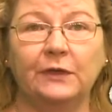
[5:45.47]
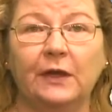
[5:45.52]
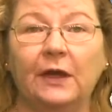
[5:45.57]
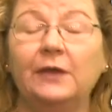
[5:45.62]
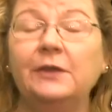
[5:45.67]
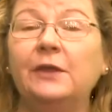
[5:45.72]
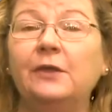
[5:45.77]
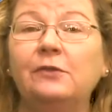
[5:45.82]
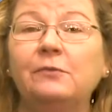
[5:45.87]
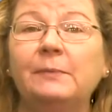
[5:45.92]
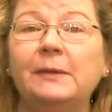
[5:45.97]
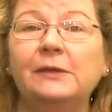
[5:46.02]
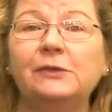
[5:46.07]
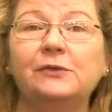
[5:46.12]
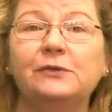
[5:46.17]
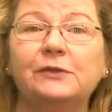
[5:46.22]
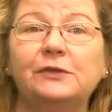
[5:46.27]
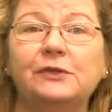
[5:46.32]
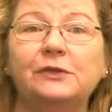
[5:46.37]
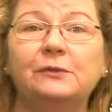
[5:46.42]
Another
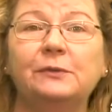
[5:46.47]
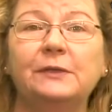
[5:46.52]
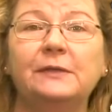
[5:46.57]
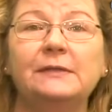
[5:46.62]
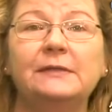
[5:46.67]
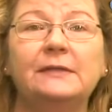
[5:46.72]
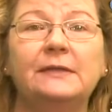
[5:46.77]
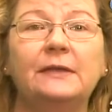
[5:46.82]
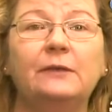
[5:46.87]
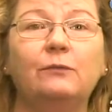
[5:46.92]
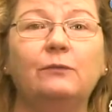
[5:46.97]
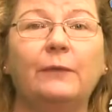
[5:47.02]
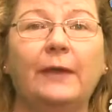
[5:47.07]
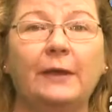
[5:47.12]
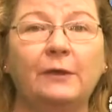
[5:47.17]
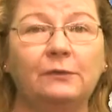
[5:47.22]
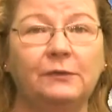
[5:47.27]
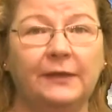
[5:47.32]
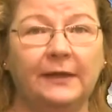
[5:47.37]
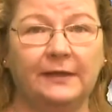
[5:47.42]
major issue is the
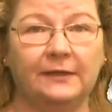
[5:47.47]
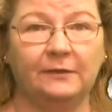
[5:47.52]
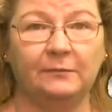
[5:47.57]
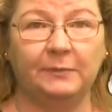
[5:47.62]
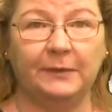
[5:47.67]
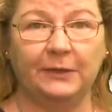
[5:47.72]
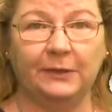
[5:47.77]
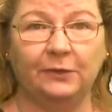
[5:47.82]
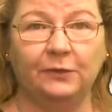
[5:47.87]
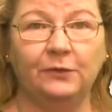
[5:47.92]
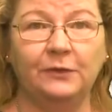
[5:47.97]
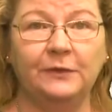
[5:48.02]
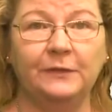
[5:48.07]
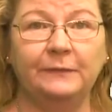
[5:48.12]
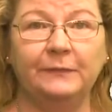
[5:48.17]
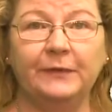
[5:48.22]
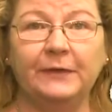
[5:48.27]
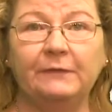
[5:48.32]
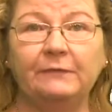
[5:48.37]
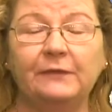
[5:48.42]
round-headed beetle
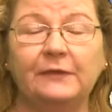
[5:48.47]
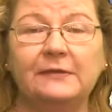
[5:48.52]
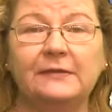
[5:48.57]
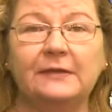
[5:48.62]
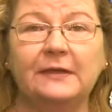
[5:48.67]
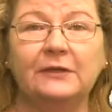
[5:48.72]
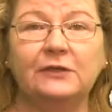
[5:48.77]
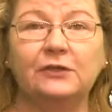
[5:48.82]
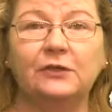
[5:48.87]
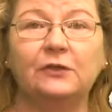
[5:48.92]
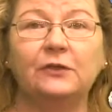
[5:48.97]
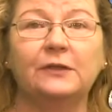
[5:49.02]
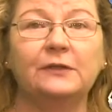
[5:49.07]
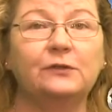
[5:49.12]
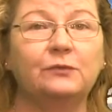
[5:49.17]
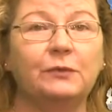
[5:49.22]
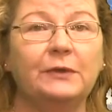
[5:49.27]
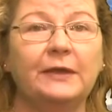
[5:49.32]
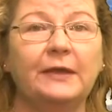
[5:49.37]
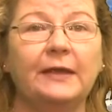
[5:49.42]
infestation
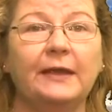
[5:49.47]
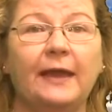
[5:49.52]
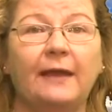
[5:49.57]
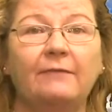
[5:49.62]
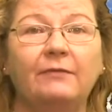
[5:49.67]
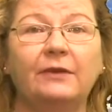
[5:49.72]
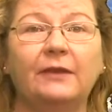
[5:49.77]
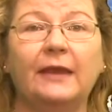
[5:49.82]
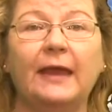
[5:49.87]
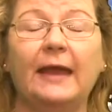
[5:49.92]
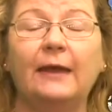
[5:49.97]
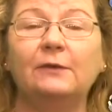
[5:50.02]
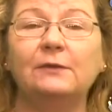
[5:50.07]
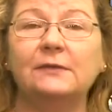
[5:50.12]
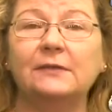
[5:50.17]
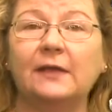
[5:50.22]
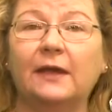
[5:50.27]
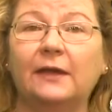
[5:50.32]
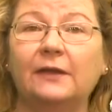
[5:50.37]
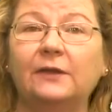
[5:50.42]
that's wreaking havoc
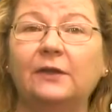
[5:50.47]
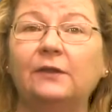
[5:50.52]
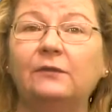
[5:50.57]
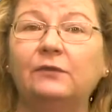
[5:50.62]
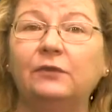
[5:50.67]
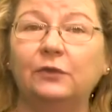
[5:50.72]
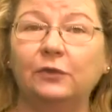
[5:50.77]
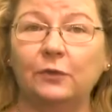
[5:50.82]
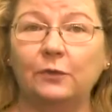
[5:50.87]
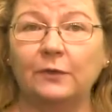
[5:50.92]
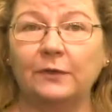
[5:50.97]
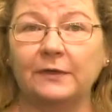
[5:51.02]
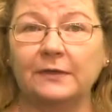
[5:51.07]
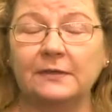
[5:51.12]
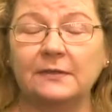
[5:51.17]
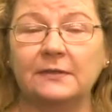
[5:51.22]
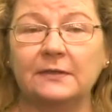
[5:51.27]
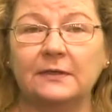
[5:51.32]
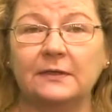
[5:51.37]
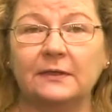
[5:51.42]
outside of
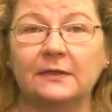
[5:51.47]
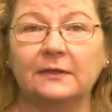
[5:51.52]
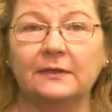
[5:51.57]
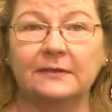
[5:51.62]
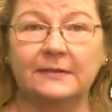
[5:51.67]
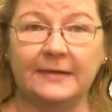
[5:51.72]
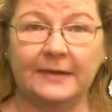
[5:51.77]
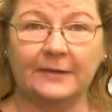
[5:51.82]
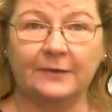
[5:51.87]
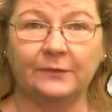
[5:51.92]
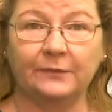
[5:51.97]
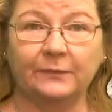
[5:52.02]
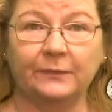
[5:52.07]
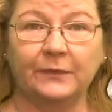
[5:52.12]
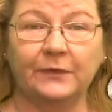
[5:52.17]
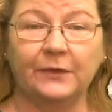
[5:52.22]
Dolores, the town.